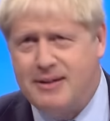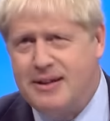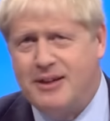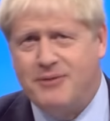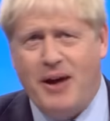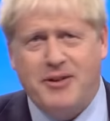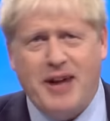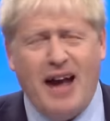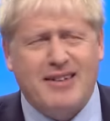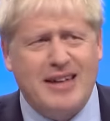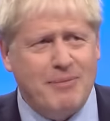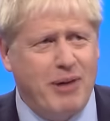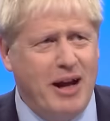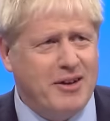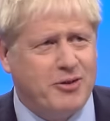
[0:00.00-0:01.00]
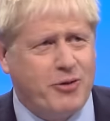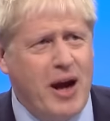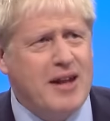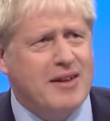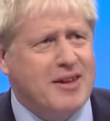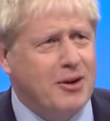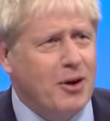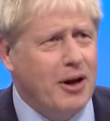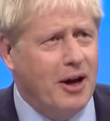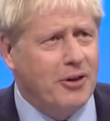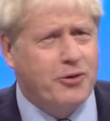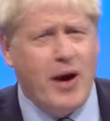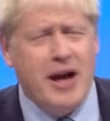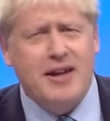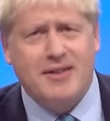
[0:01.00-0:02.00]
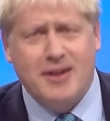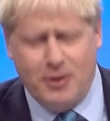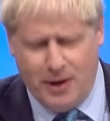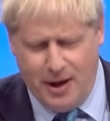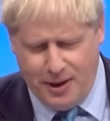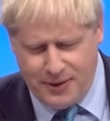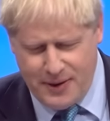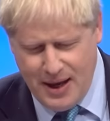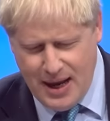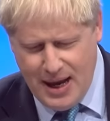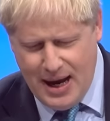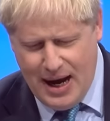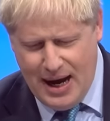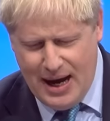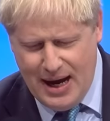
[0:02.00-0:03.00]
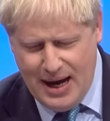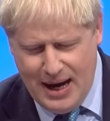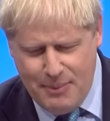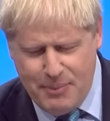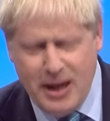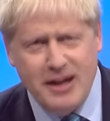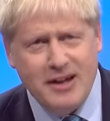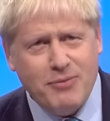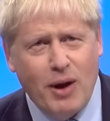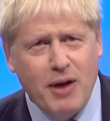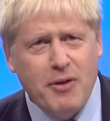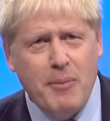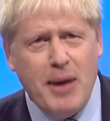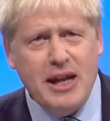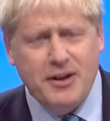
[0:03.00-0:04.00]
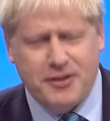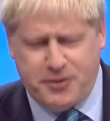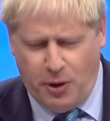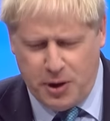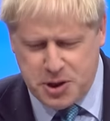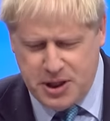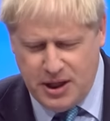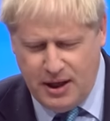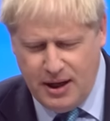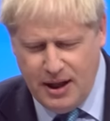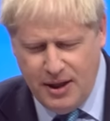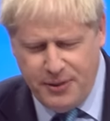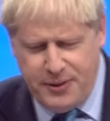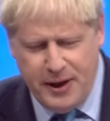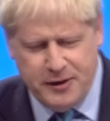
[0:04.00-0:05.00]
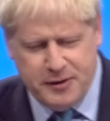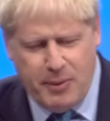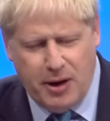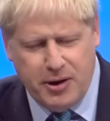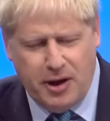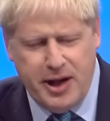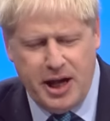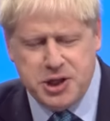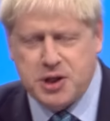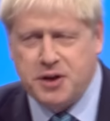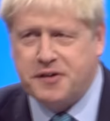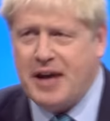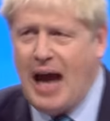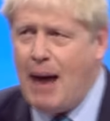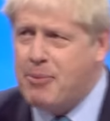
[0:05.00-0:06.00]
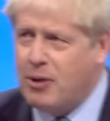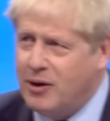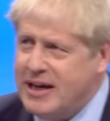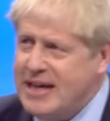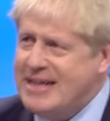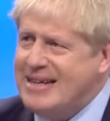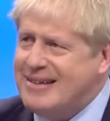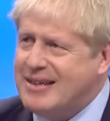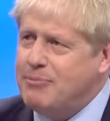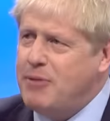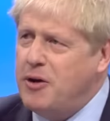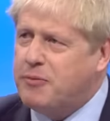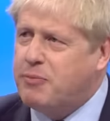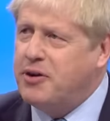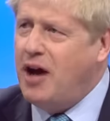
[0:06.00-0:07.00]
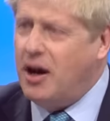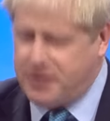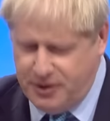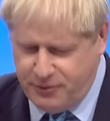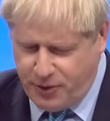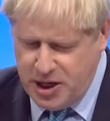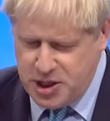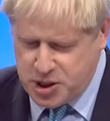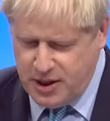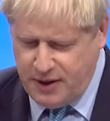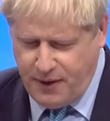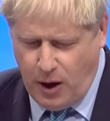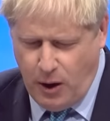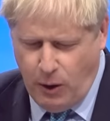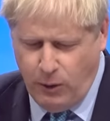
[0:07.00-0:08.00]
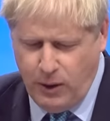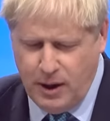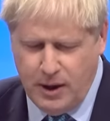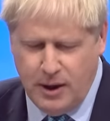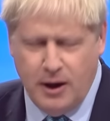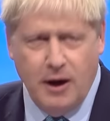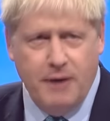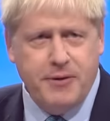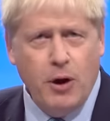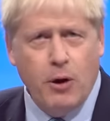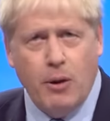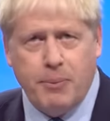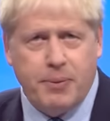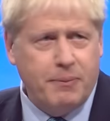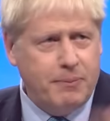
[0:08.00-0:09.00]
fantastic place, greatest city on earth, greatest city on earth. Uh, and it's one of the many astonishing things about our nation's capital. It is the most productive region in the whole of Europe.